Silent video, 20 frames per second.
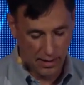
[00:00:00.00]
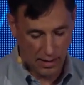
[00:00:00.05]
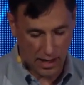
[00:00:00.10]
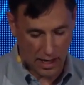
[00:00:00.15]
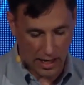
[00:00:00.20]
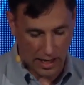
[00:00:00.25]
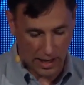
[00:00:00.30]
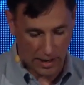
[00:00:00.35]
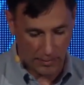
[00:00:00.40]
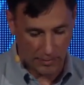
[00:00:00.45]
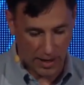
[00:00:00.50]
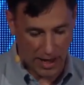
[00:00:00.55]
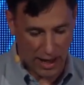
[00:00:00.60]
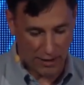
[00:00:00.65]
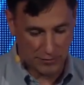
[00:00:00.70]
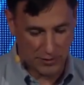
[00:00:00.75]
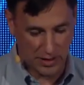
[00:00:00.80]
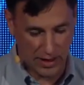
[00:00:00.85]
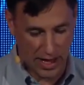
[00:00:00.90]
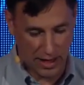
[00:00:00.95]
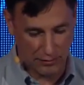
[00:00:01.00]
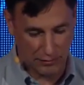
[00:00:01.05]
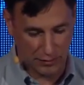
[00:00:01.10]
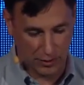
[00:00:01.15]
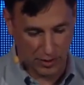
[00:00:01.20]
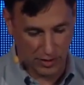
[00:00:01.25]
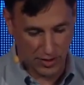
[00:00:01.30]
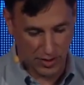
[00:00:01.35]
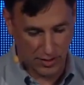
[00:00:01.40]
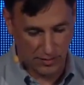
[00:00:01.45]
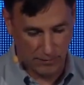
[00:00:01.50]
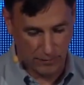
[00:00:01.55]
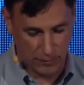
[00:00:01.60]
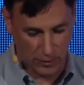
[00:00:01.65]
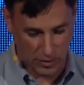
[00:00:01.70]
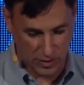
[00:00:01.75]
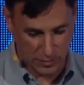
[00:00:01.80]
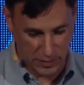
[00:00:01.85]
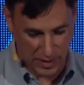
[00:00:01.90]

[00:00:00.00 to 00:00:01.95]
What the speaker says: after that first